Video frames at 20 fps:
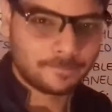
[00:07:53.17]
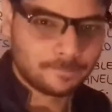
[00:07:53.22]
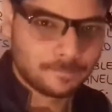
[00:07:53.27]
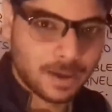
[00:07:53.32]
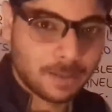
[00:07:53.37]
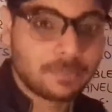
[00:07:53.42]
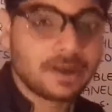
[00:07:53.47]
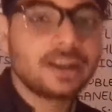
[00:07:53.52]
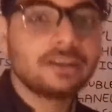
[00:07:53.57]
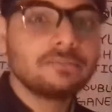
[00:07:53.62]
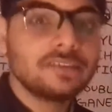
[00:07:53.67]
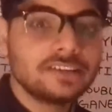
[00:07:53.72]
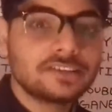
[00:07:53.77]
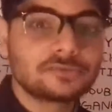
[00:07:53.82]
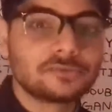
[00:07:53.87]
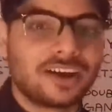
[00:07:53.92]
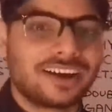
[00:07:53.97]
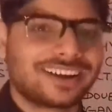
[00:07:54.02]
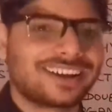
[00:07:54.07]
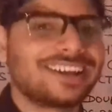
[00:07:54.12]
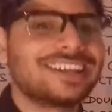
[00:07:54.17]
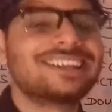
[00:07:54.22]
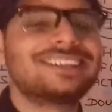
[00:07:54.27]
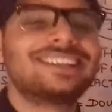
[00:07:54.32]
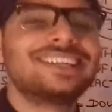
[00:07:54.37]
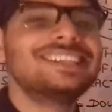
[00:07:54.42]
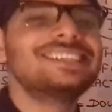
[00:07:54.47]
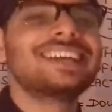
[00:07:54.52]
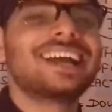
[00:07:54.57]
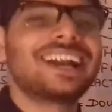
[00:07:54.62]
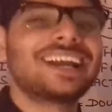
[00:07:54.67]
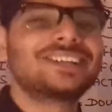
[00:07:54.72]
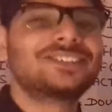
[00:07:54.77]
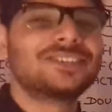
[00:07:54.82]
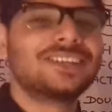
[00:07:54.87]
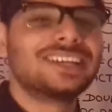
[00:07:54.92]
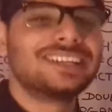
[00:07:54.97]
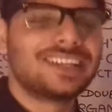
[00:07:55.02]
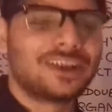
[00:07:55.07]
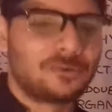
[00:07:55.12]
Membrane means what? These are
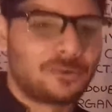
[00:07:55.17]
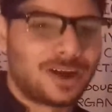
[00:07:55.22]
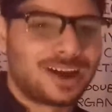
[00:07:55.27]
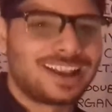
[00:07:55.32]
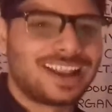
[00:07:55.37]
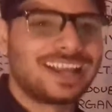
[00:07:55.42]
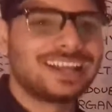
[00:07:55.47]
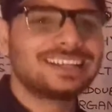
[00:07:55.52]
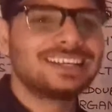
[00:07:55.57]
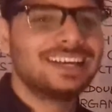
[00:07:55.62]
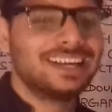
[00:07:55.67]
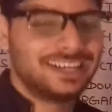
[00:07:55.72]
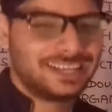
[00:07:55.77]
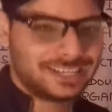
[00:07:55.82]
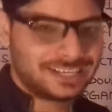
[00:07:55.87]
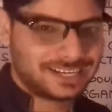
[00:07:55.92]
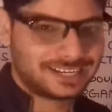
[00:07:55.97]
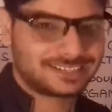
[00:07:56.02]
actually the wall-like